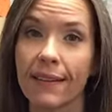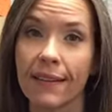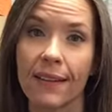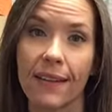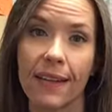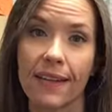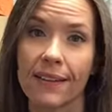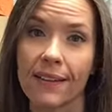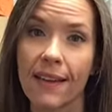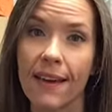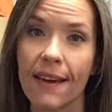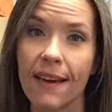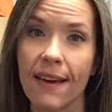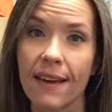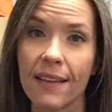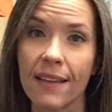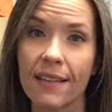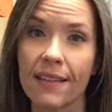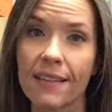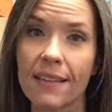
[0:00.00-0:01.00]
as the
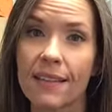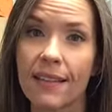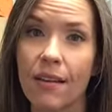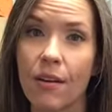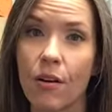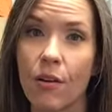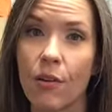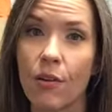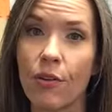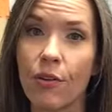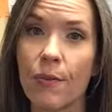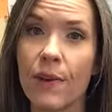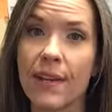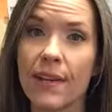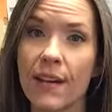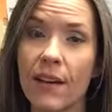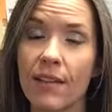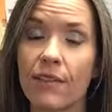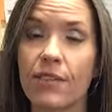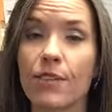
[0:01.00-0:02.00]
highest all the way
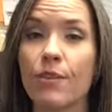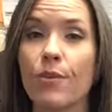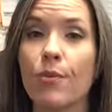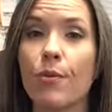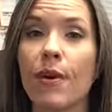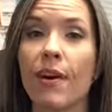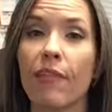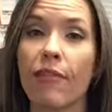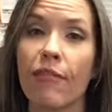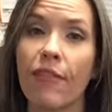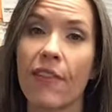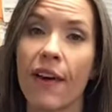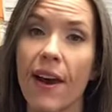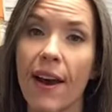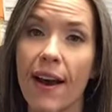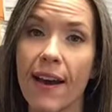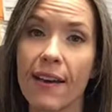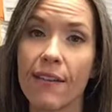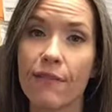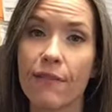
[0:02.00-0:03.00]
down to a
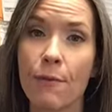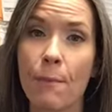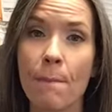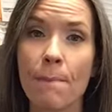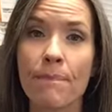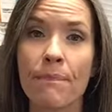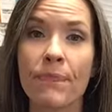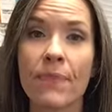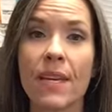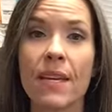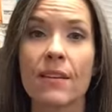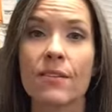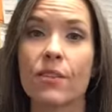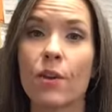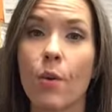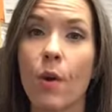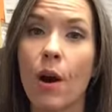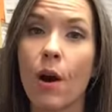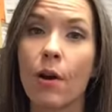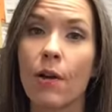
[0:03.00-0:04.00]
5.
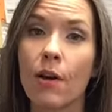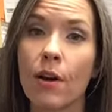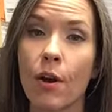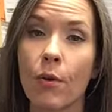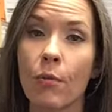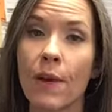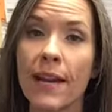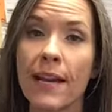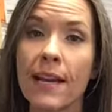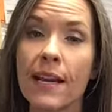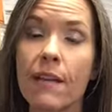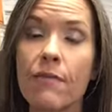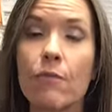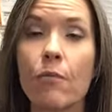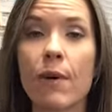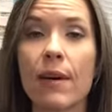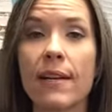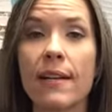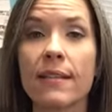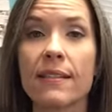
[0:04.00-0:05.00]
So a rating of
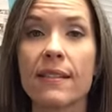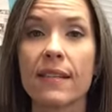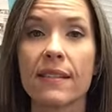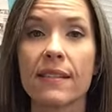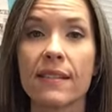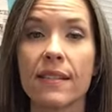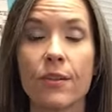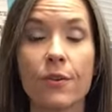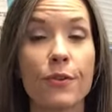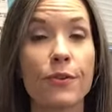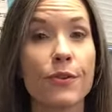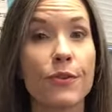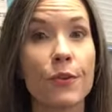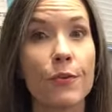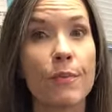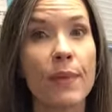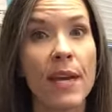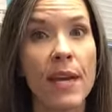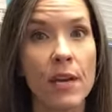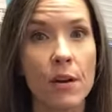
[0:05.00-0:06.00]
1 is considered
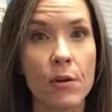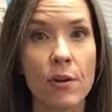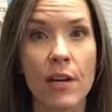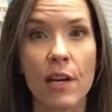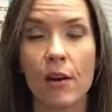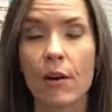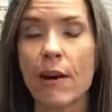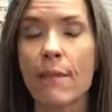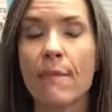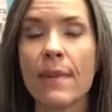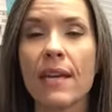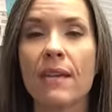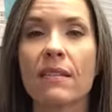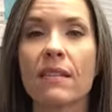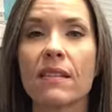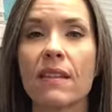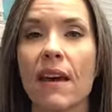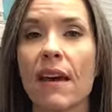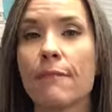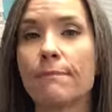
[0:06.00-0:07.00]
superior. It means
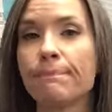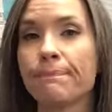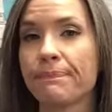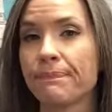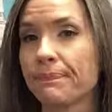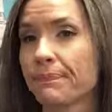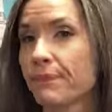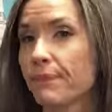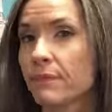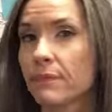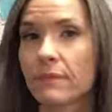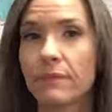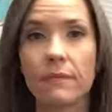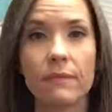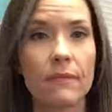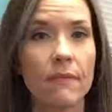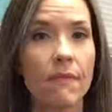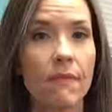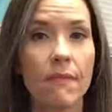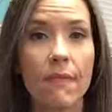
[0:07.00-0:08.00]
that
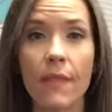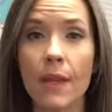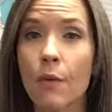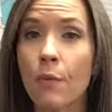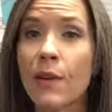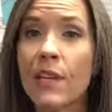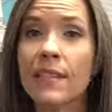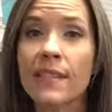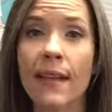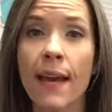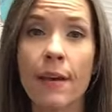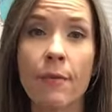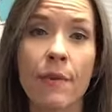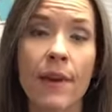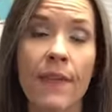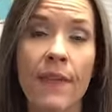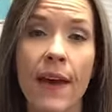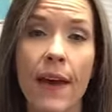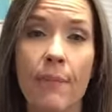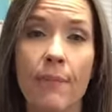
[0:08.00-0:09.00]
we sight
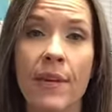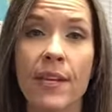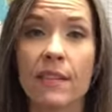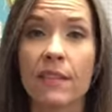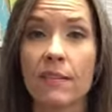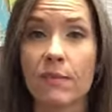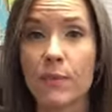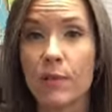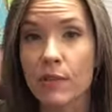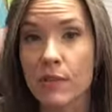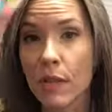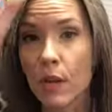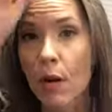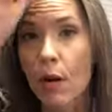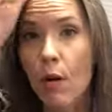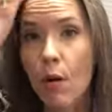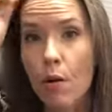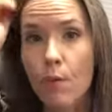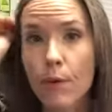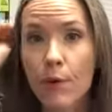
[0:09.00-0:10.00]
read that piece of music
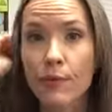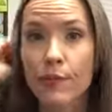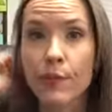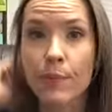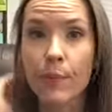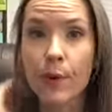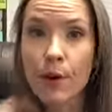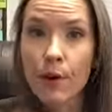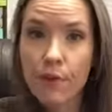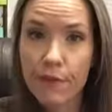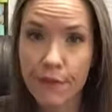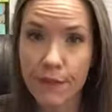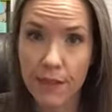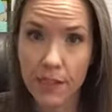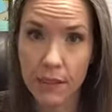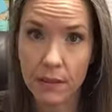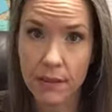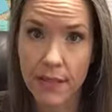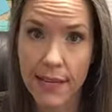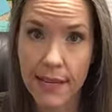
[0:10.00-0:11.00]
almost
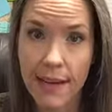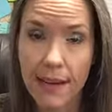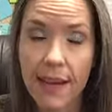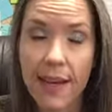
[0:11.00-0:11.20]
perfectly.